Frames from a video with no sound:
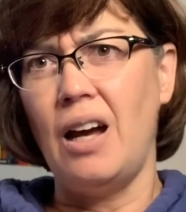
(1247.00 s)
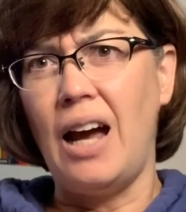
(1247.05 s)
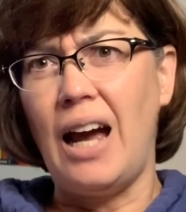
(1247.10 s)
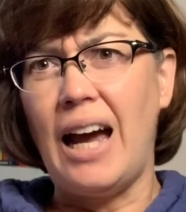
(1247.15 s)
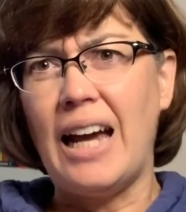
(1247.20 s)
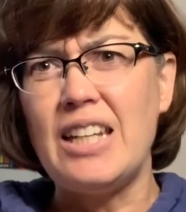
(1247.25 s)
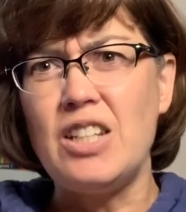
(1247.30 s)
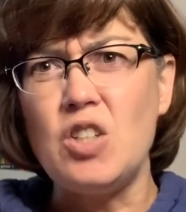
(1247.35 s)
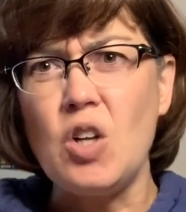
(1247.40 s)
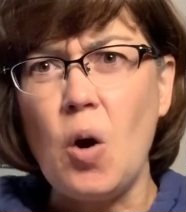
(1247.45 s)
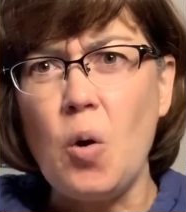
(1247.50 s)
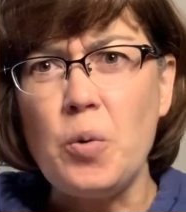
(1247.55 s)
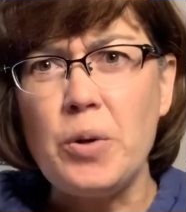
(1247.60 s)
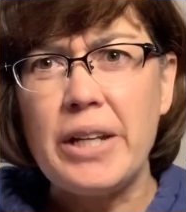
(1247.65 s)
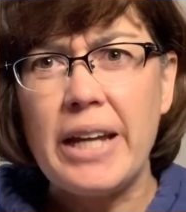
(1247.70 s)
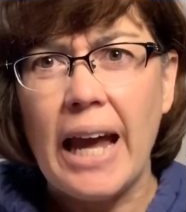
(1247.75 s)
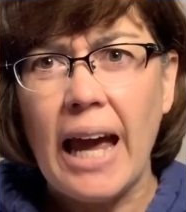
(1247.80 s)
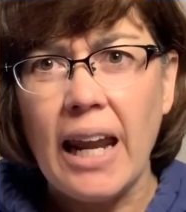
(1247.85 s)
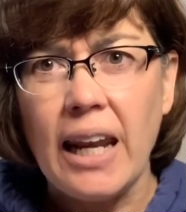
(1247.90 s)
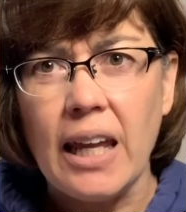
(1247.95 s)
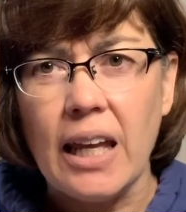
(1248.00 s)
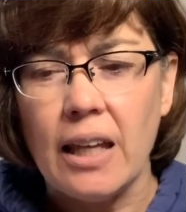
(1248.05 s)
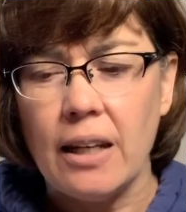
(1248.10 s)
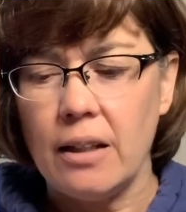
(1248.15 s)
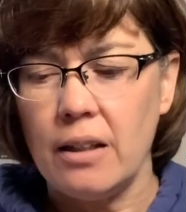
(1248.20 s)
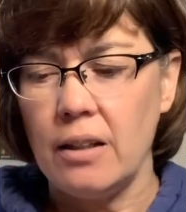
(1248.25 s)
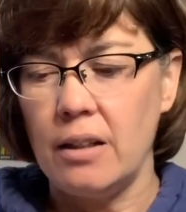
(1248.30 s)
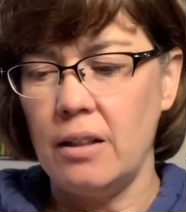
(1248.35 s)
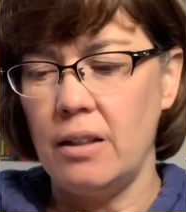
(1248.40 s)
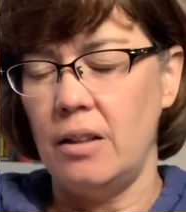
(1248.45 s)
I don't get it,
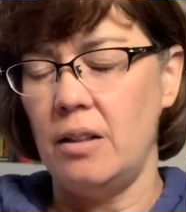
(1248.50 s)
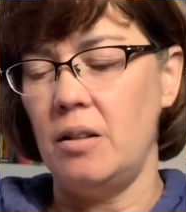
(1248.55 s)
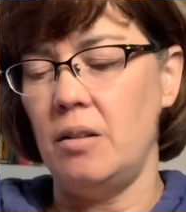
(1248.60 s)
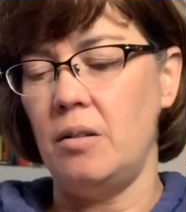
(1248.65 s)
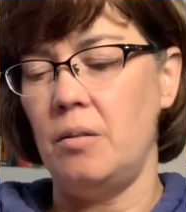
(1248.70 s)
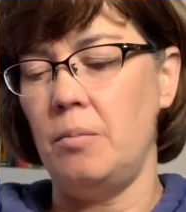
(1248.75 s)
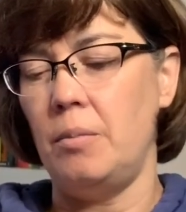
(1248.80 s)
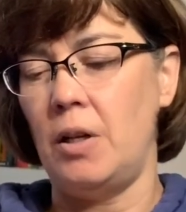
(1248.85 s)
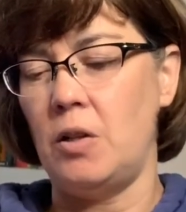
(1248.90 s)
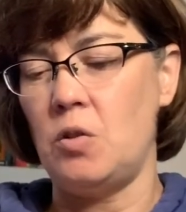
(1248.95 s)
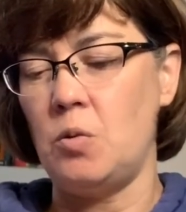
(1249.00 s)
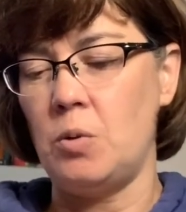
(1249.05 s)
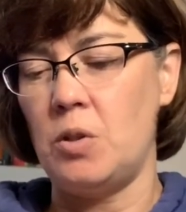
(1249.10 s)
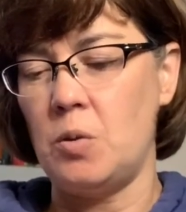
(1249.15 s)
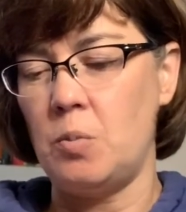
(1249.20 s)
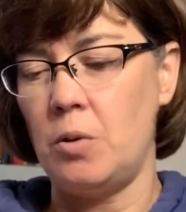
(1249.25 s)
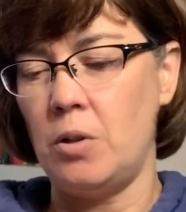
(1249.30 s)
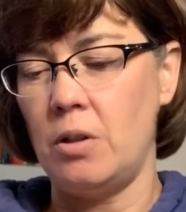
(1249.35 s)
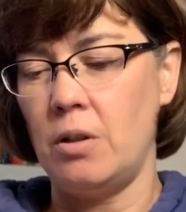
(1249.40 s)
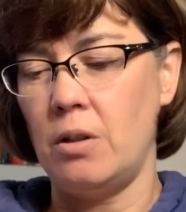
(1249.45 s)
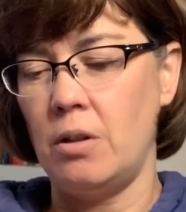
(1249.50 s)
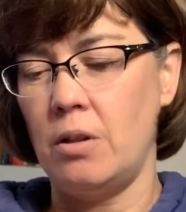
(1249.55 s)
Mouse whispered.